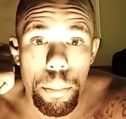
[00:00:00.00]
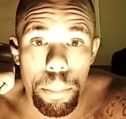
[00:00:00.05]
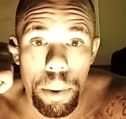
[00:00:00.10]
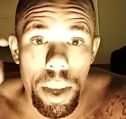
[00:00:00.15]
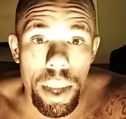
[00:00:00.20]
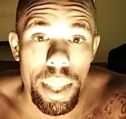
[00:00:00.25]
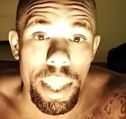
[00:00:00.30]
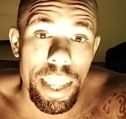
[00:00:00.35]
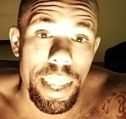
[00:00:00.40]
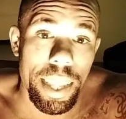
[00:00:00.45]

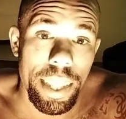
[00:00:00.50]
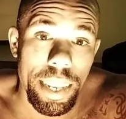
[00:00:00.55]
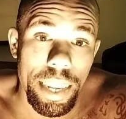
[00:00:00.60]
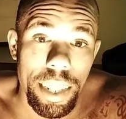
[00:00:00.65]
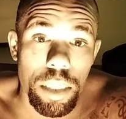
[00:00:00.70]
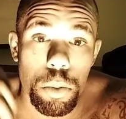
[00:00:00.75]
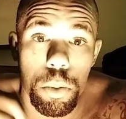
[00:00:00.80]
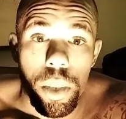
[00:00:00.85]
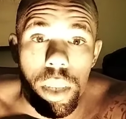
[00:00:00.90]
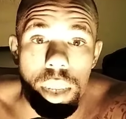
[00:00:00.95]
But it
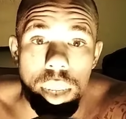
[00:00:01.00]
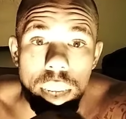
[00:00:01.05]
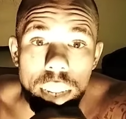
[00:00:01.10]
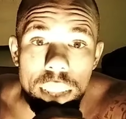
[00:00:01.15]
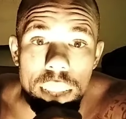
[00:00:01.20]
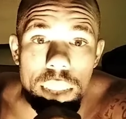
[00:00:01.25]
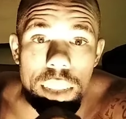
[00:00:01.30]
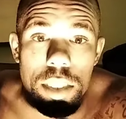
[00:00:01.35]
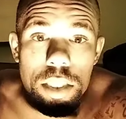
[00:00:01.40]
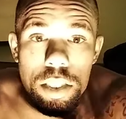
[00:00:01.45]
is what it
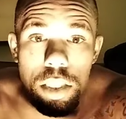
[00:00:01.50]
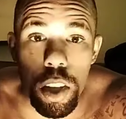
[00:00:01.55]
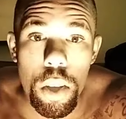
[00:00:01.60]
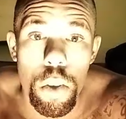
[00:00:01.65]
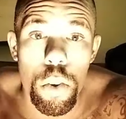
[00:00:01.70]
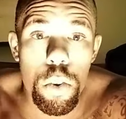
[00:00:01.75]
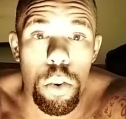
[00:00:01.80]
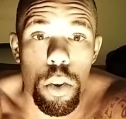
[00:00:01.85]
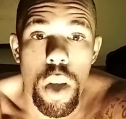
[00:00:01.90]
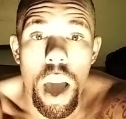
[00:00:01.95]
is.
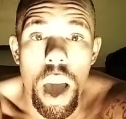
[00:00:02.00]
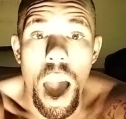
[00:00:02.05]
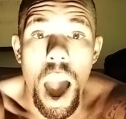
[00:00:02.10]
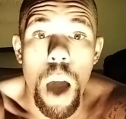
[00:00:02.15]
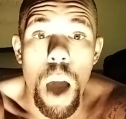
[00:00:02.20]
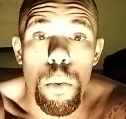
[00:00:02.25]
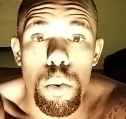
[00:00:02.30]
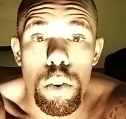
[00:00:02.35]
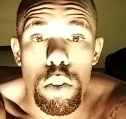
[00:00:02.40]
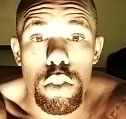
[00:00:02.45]
So
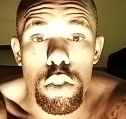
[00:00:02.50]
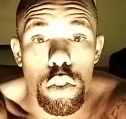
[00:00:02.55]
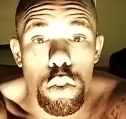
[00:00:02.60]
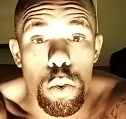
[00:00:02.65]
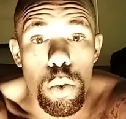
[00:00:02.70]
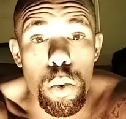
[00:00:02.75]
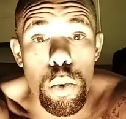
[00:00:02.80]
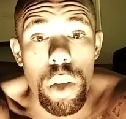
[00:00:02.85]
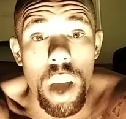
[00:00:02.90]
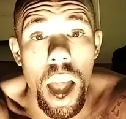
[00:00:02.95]
I want
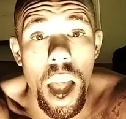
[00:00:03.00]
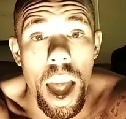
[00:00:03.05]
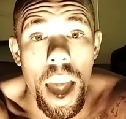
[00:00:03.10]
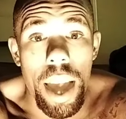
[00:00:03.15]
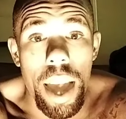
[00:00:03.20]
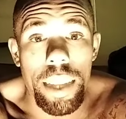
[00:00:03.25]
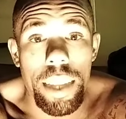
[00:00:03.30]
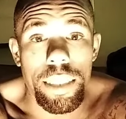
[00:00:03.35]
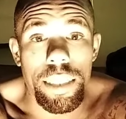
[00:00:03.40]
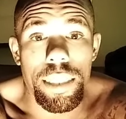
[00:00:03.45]
you
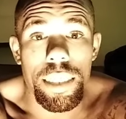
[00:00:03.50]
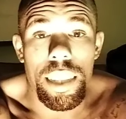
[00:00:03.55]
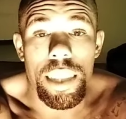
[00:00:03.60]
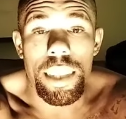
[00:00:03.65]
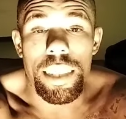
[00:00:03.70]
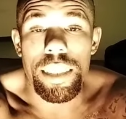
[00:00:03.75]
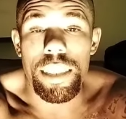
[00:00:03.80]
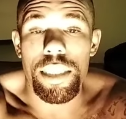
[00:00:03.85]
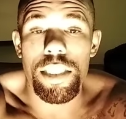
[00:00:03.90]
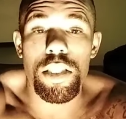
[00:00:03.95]
guys
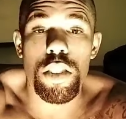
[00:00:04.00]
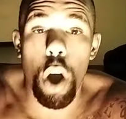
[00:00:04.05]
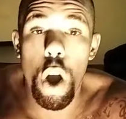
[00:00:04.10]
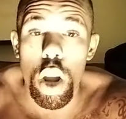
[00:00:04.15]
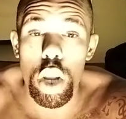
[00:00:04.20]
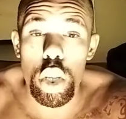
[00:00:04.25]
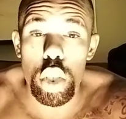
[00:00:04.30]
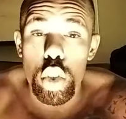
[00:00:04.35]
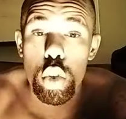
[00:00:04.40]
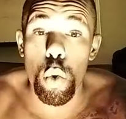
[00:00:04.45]
to
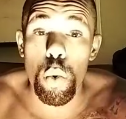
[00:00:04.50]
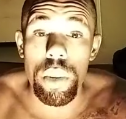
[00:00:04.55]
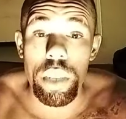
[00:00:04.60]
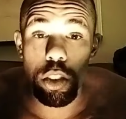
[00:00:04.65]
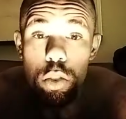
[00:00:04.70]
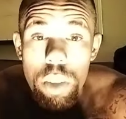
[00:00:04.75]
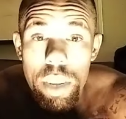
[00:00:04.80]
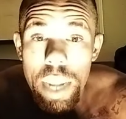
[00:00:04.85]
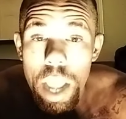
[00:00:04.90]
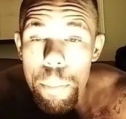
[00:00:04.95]
start doing
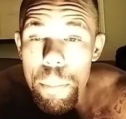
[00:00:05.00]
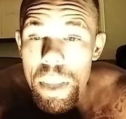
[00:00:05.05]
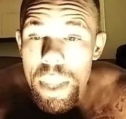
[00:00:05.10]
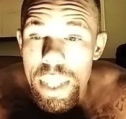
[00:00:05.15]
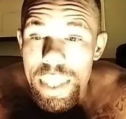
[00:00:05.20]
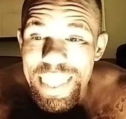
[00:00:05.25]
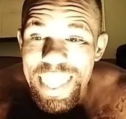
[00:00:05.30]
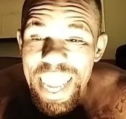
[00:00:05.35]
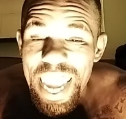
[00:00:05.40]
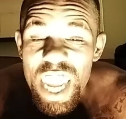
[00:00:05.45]
this right now,
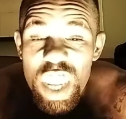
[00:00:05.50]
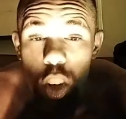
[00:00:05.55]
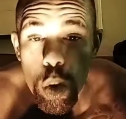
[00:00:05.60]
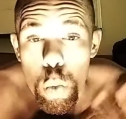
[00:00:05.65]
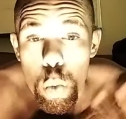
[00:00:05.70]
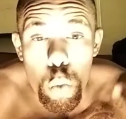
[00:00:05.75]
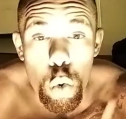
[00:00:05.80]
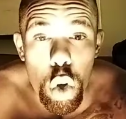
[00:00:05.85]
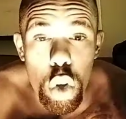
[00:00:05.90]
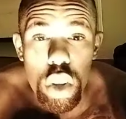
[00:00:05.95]
because inner
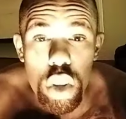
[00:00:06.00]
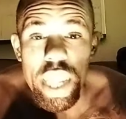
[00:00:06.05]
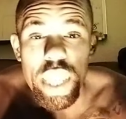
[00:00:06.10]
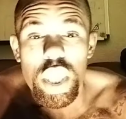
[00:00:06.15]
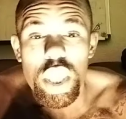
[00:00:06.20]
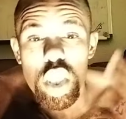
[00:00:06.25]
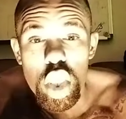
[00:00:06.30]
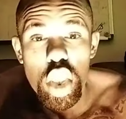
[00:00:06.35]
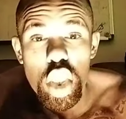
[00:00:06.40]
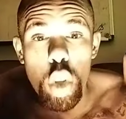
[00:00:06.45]
work
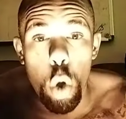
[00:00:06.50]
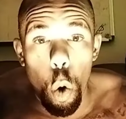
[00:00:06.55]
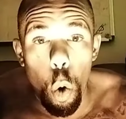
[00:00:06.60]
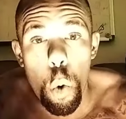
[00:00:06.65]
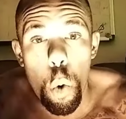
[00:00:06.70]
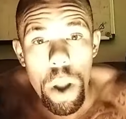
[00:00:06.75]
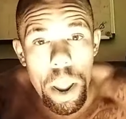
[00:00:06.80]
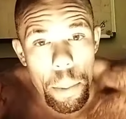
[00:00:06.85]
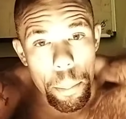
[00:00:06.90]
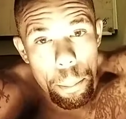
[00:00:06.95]
is
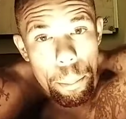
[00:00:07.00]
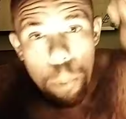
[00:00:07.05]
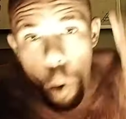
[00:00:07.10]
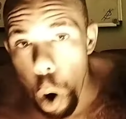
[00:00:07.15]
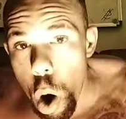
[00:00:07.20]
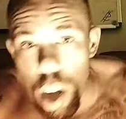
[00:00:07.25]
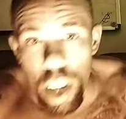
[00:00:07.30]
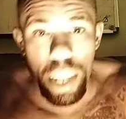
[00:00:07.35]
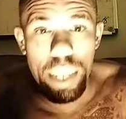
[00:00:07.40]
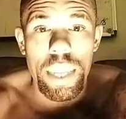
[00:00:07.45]
so
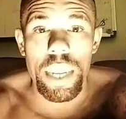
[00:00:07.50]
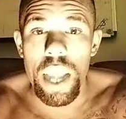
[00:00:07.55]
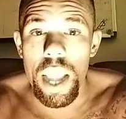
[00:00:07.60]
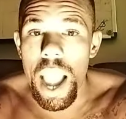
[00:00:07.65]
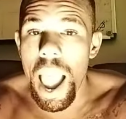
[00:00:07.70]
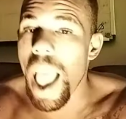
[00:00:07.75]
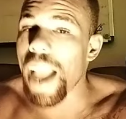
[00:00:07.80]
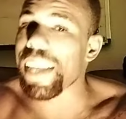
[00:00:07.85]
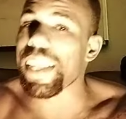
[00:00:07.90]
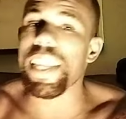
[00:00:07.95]
important.
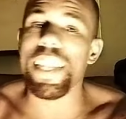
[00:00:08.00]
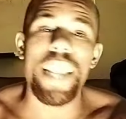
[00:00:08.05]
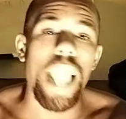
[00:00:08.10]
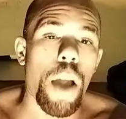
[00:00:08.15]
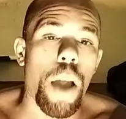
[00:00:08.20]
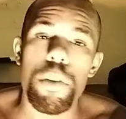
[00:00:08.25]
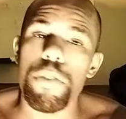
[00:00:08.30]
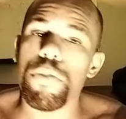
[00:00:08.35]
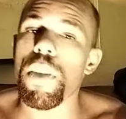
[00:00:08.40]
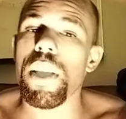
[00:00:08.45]
I
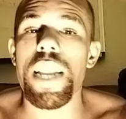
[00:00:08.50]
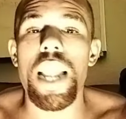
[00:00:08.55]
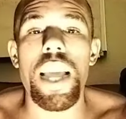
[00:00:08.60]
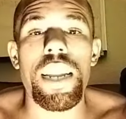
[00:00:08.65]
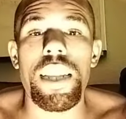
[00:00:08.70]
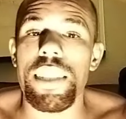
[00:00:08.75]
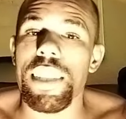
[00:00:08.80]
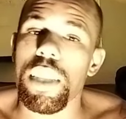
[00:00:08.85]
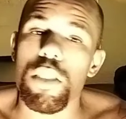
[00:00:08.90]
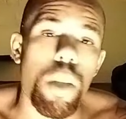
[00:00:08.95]
cannot refrain
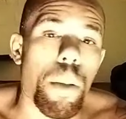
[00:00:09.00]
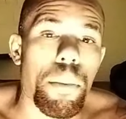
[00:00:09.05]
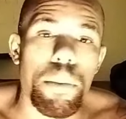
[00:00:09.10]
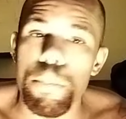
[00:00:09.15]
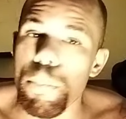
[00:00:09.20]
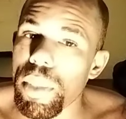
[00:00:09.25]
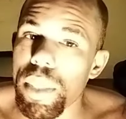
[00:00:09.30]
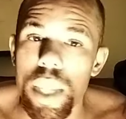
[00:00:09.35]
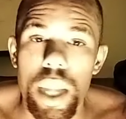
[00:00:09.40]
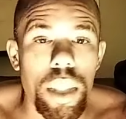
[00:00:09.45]
that enough. That's why I'm
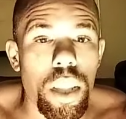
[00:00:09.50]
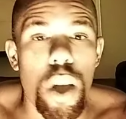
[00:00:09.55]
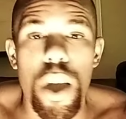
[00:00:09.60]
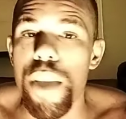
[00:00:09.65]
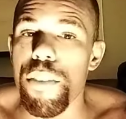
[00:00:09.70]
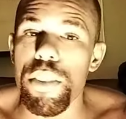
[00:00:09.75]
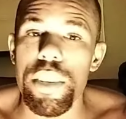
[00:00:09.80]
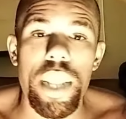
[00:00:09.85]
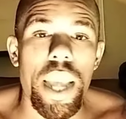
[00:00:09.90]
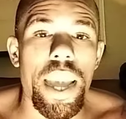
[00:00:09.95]
gonna be telling y'all
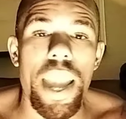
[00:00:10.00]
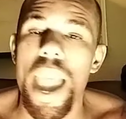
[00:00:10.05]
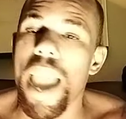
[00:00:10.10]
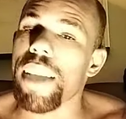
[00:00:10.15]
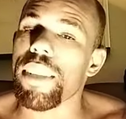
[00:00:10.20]
every day.